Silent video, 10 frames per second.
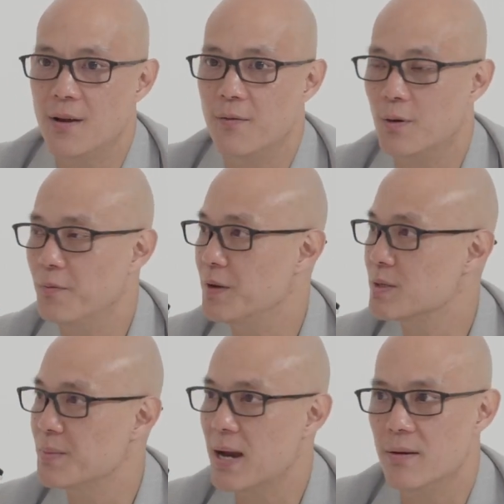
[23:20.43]
from
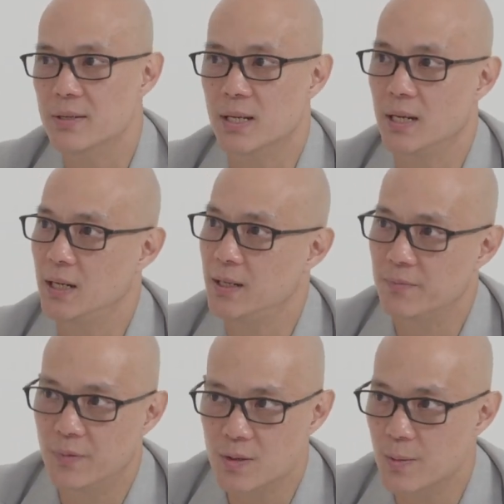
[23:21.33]
first-home guarantee,
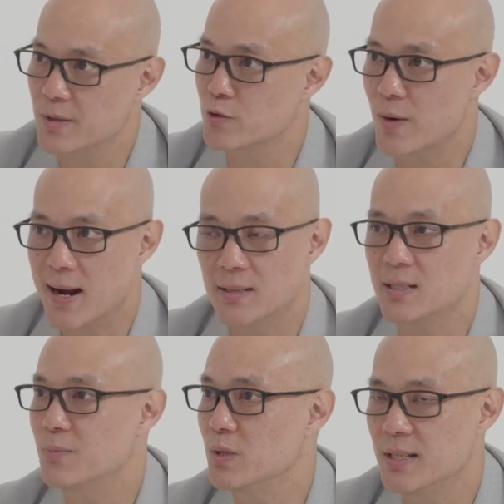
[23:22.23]
first-home owner's grant,
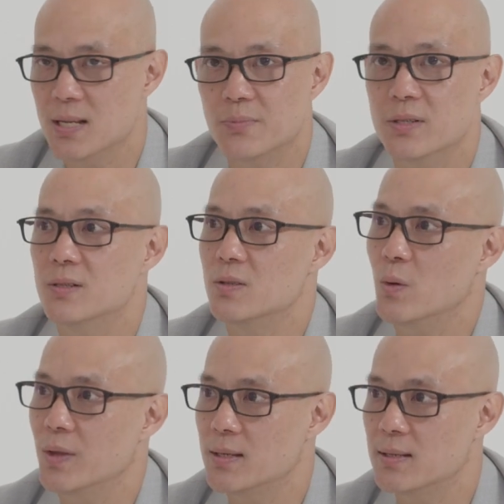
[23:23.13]
stamp duty exemptions, all
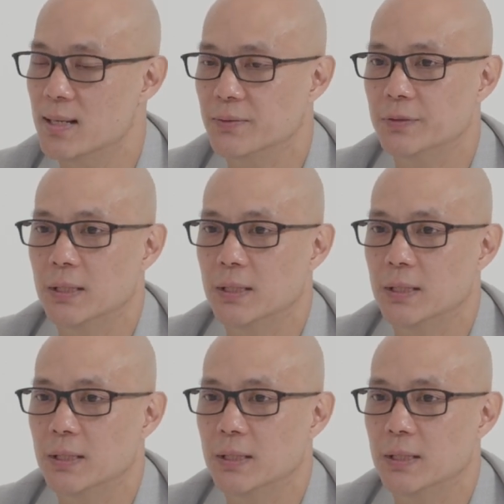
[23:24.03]
that stuff,